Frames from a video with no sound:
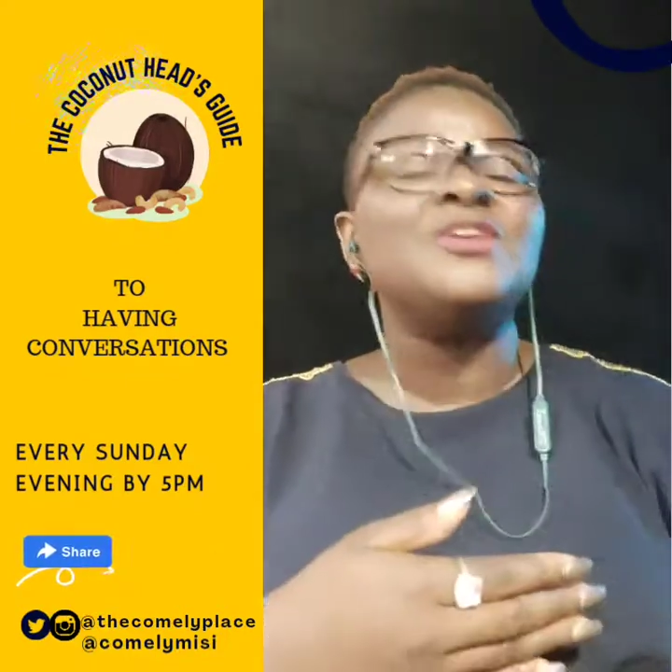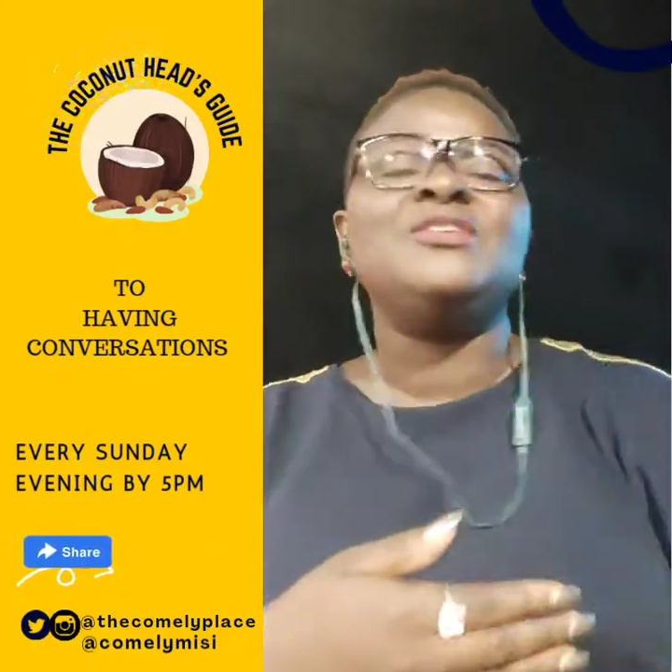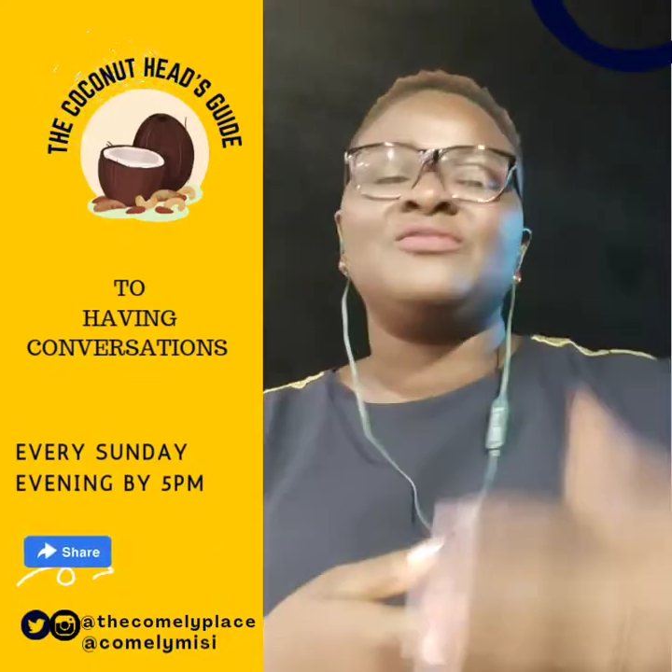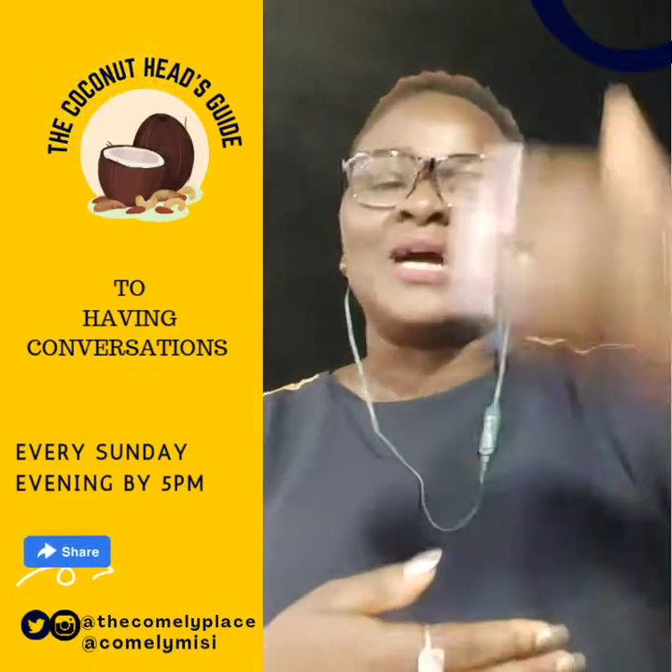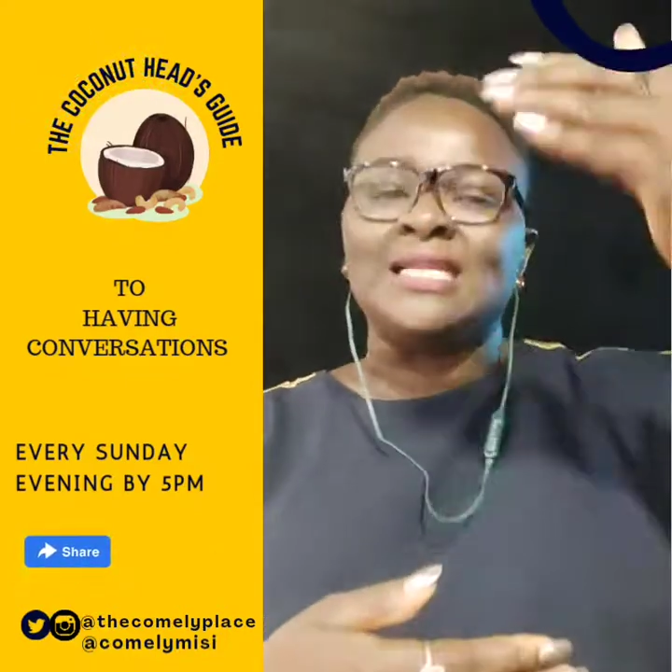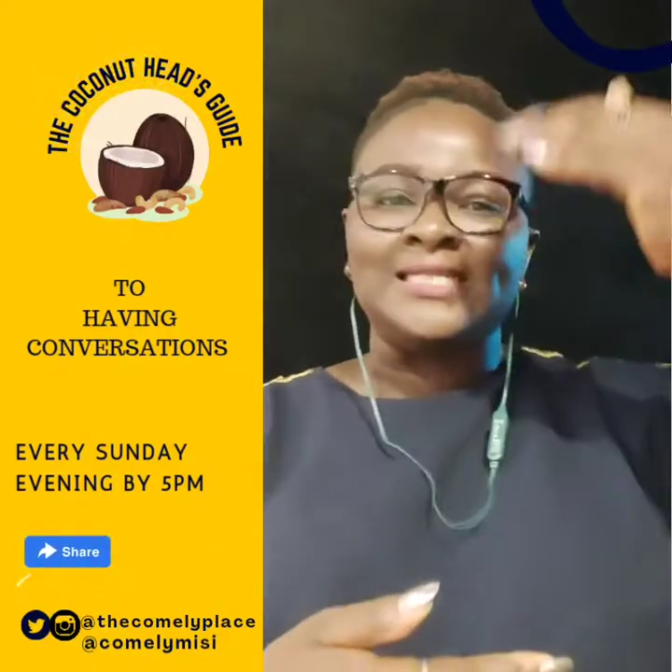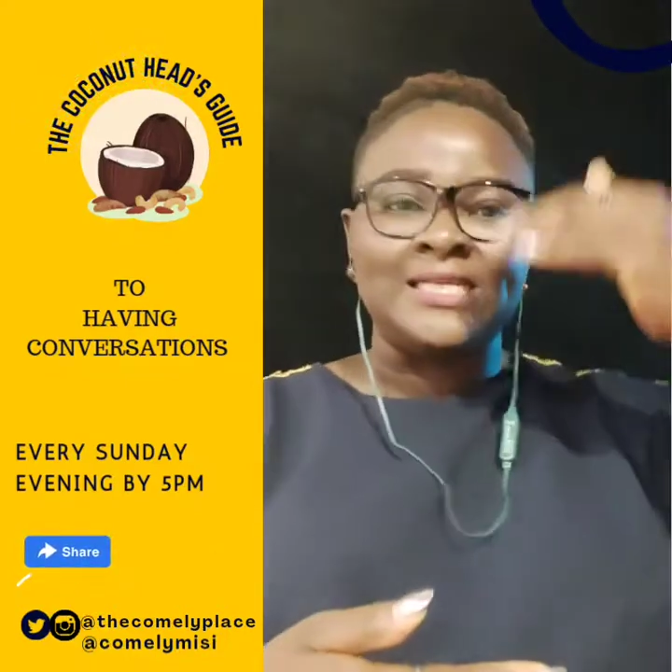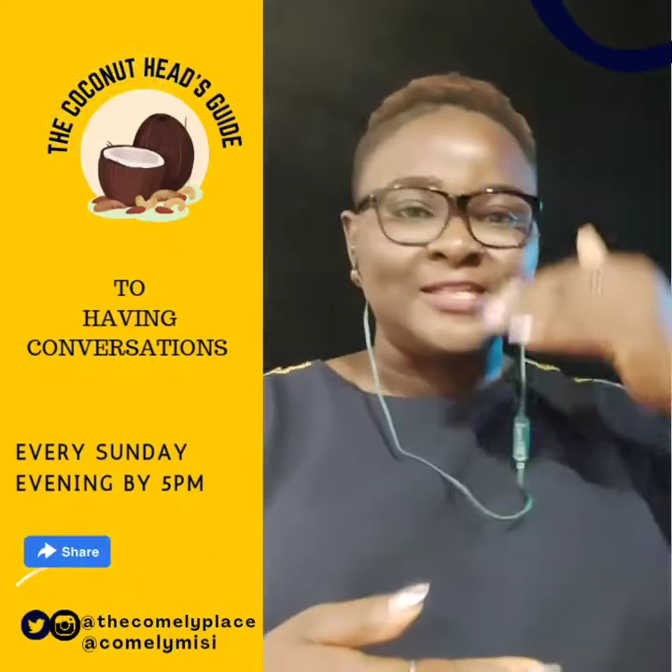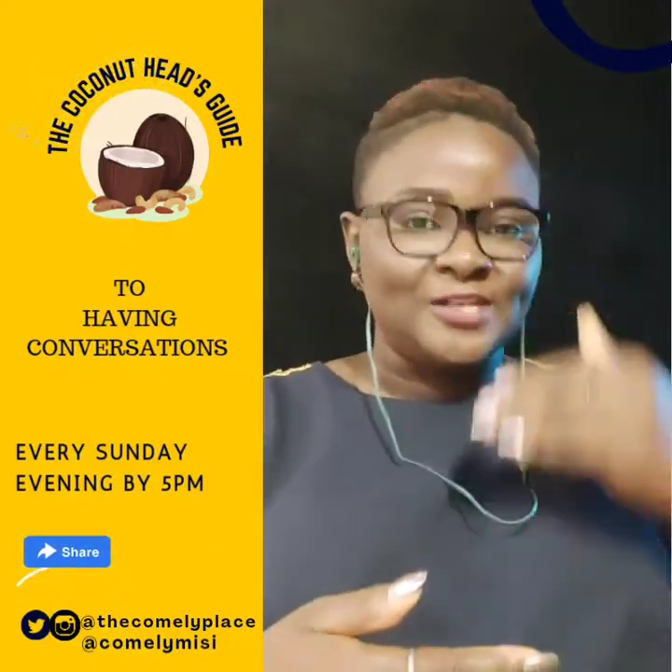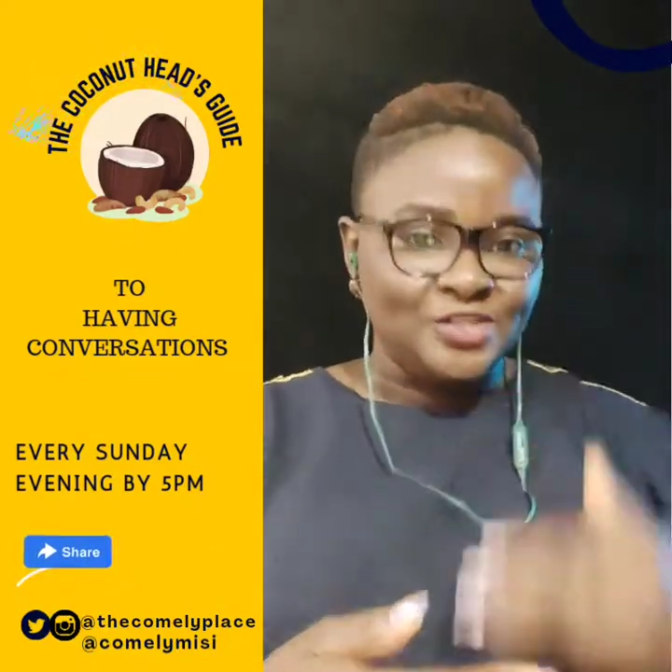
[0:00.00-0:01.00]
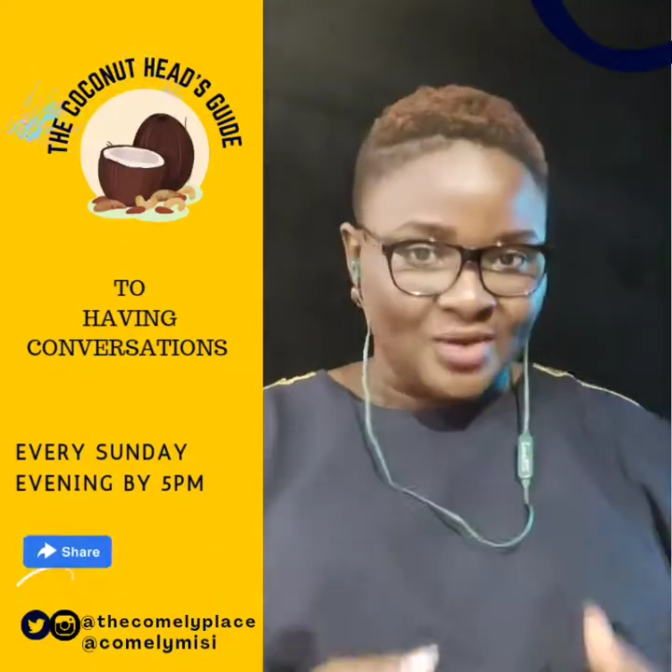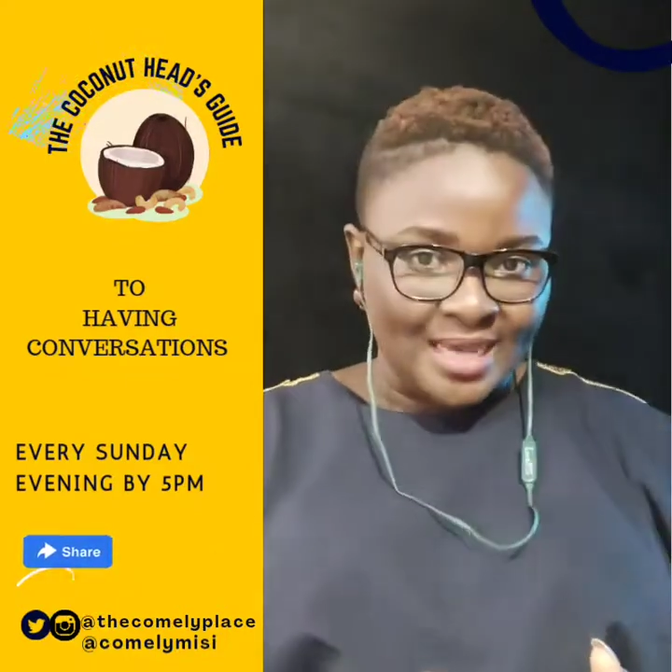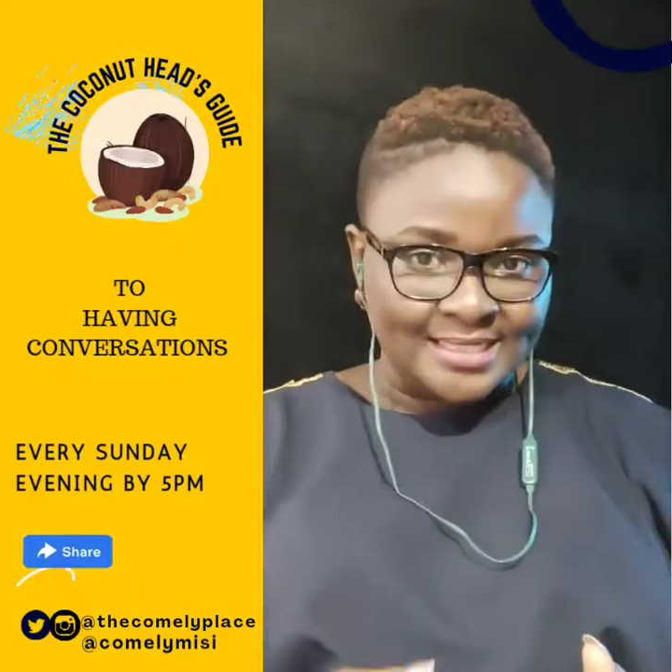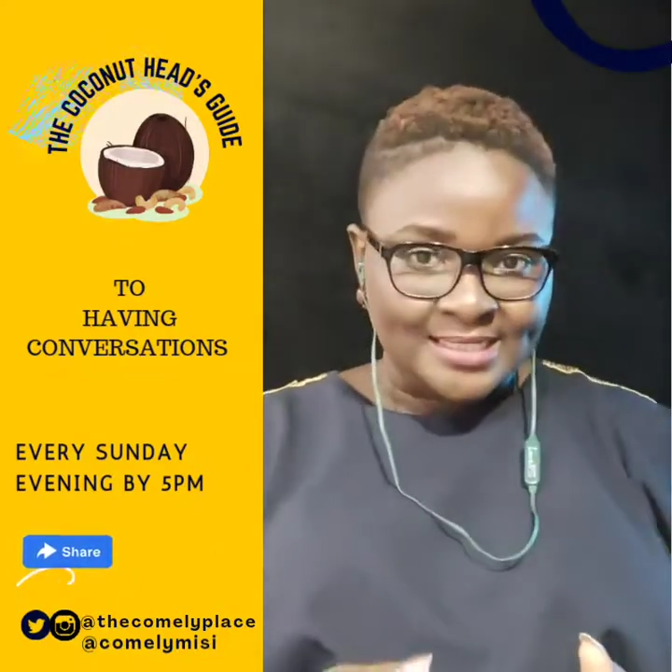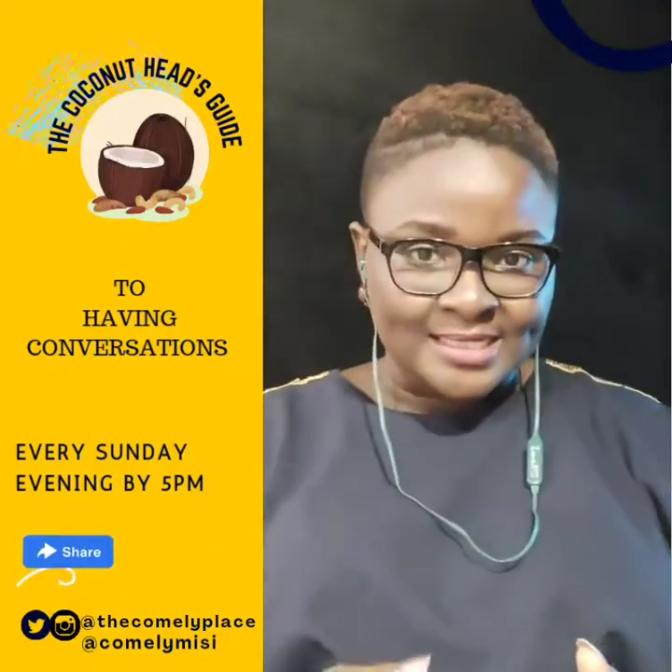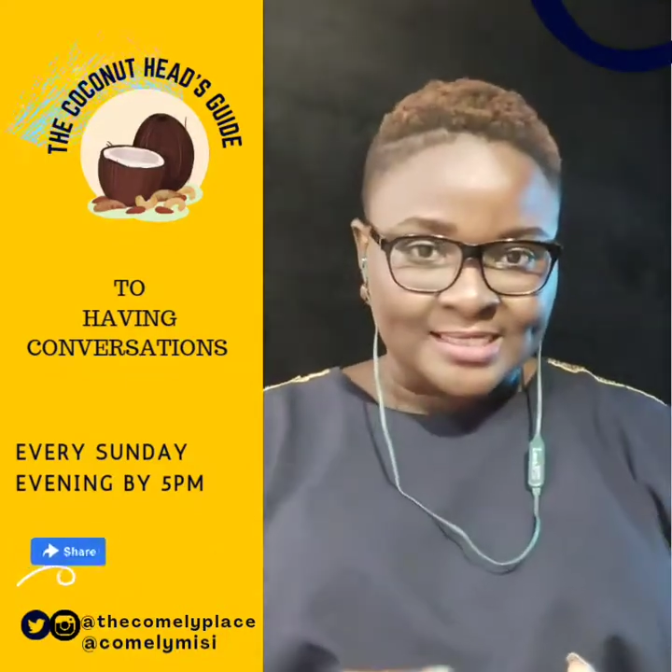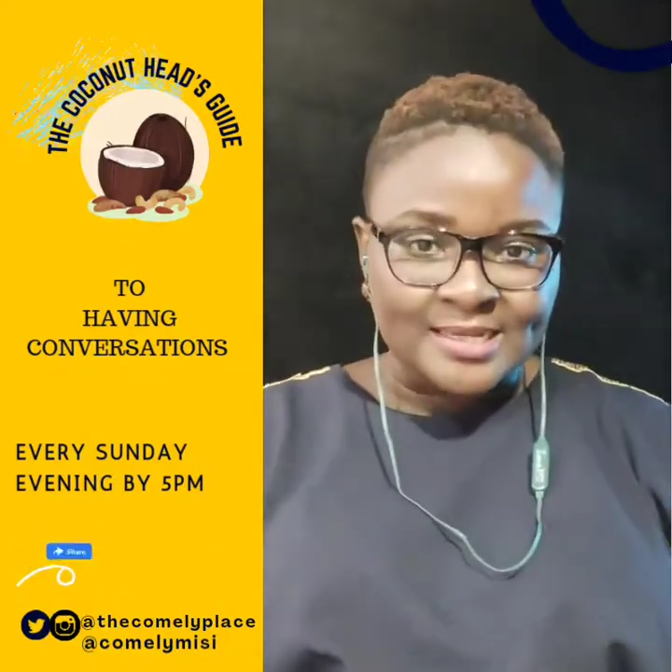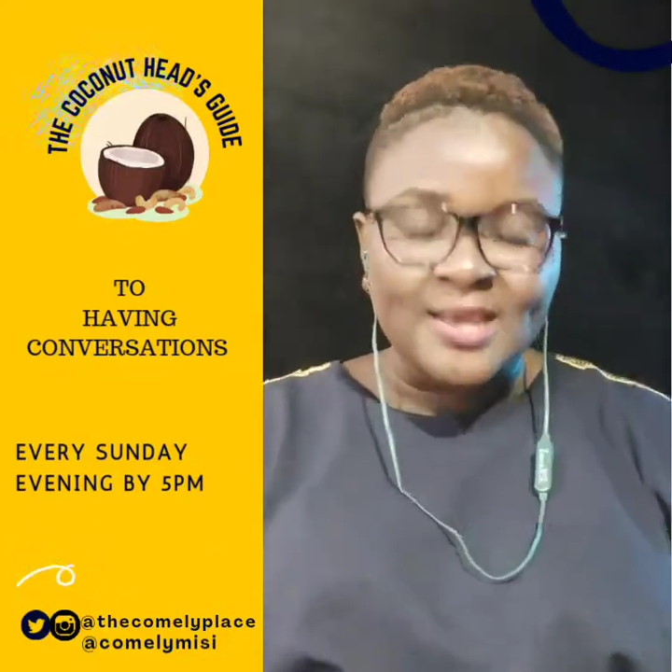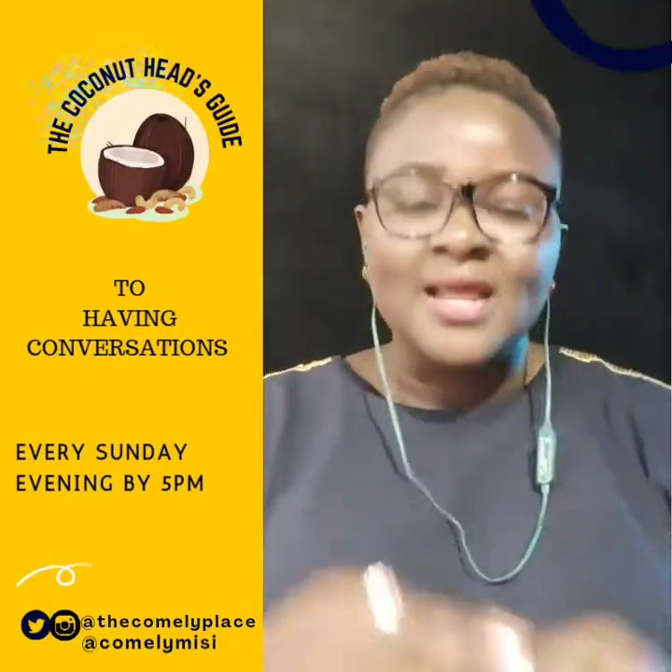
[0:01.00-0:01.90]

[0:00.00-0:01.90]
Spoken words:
you validate your ideas.